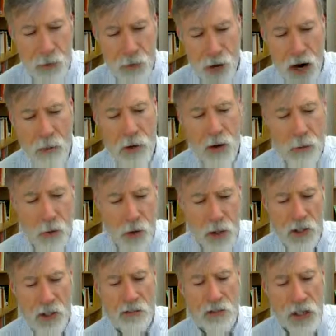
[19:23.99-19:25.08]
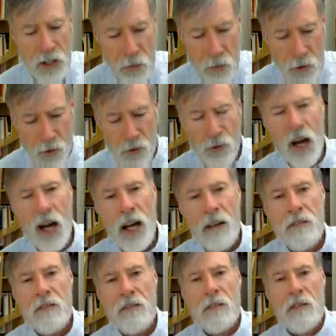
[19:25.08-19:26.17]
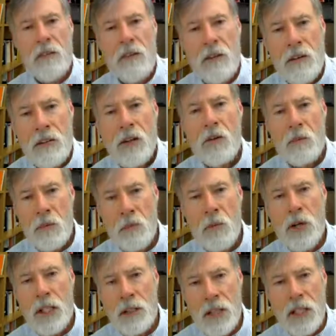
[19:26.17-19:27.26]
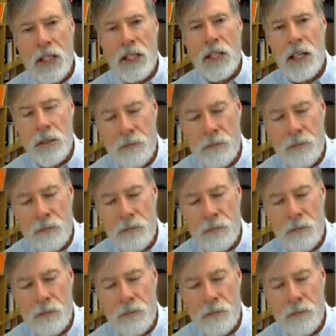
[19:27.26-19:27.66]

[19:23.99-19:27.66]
primary productivity that would drive or bring the